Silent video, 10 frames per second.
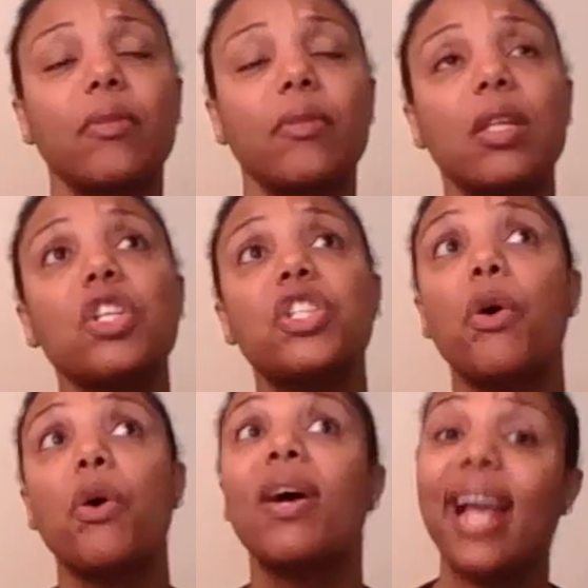So a
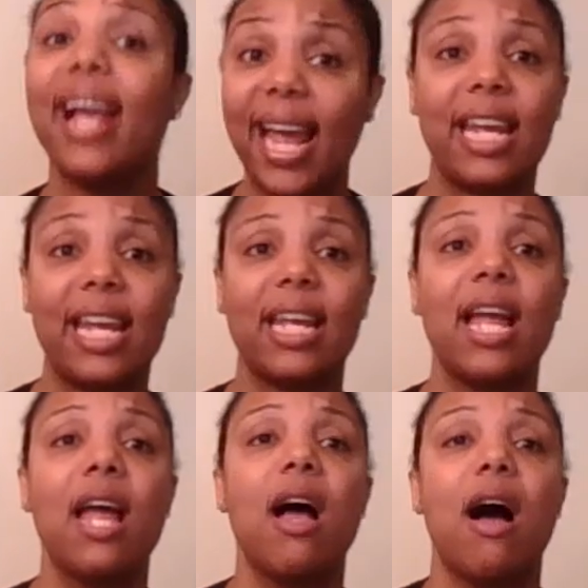headache
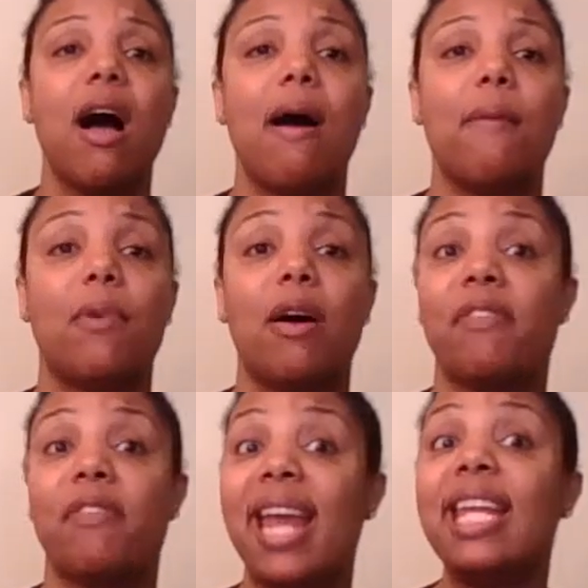of
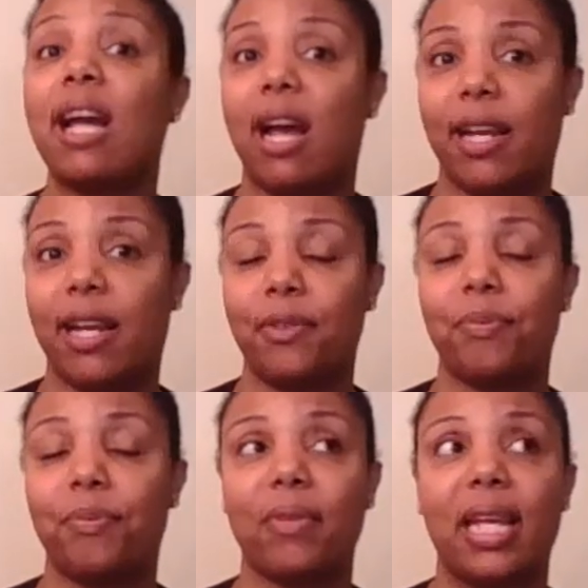any kind
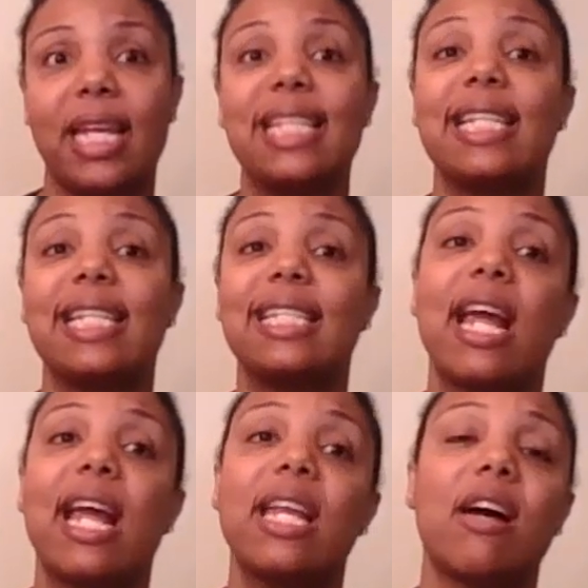is a
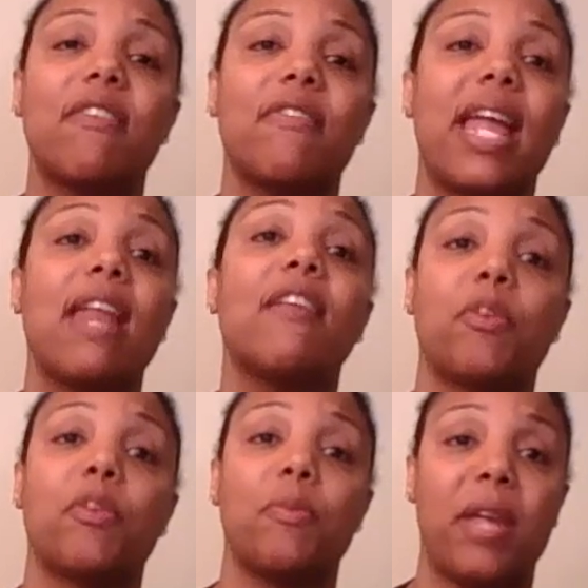sign of
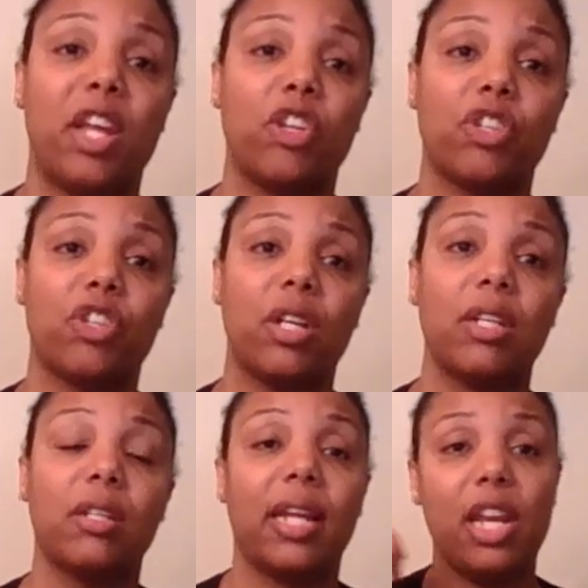inflammation
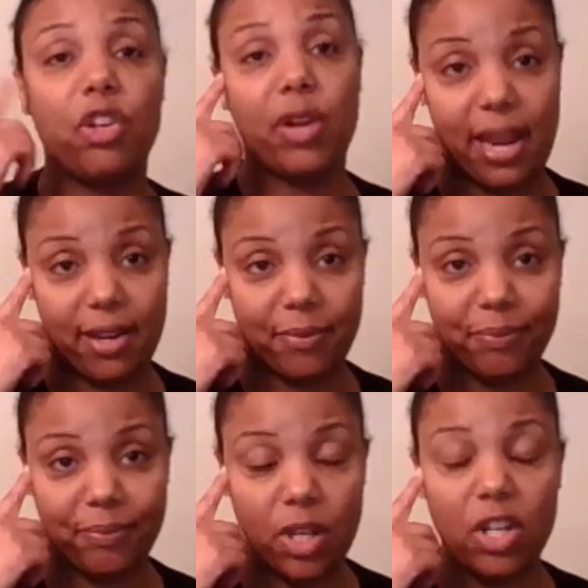in your head.
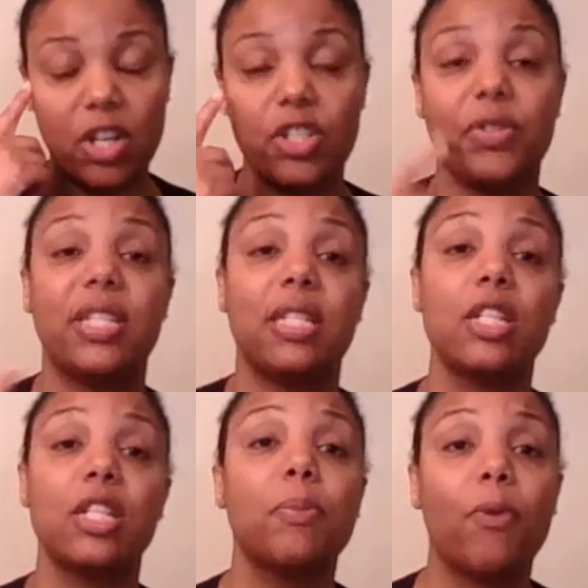So it's not
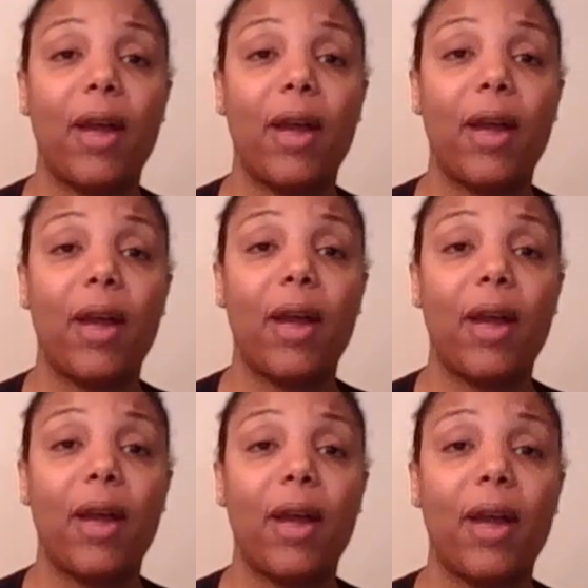surprising
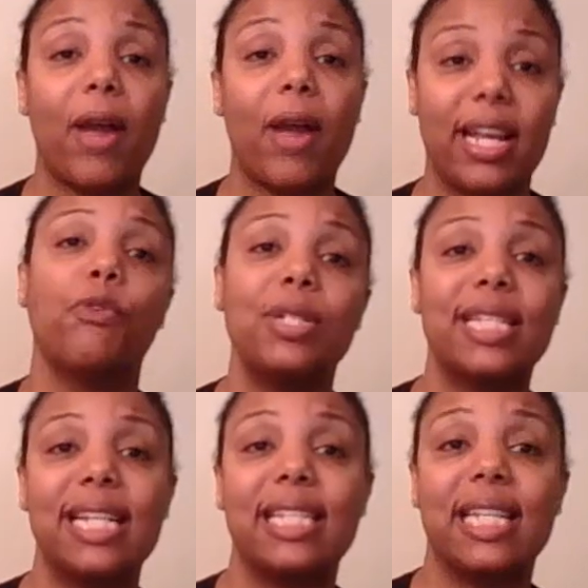that food
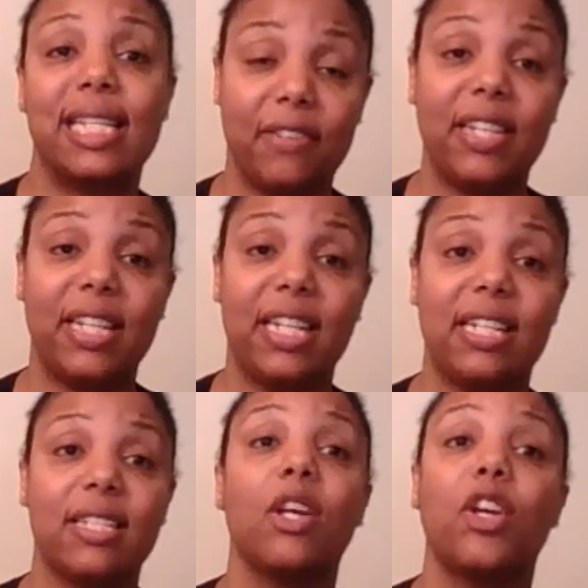
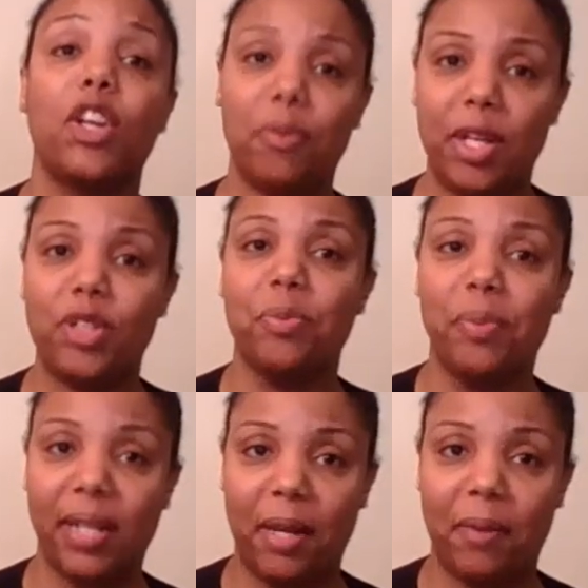sensitivities could be to
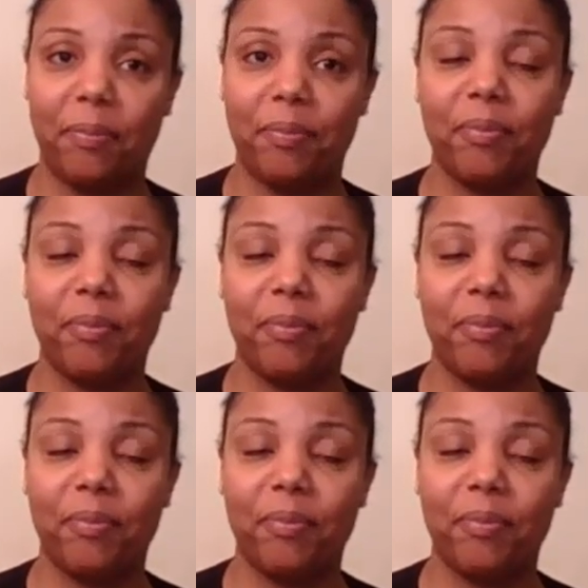blame.